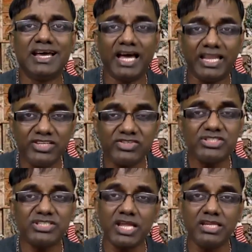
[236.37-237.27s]

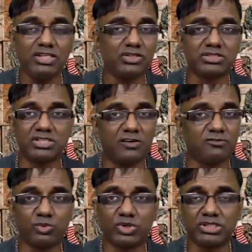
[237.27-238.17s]
understanding your
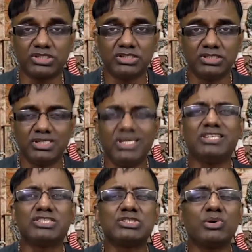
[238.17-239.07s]
self-worth,
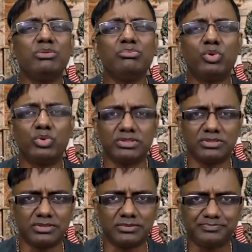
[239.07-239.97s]
it's so important,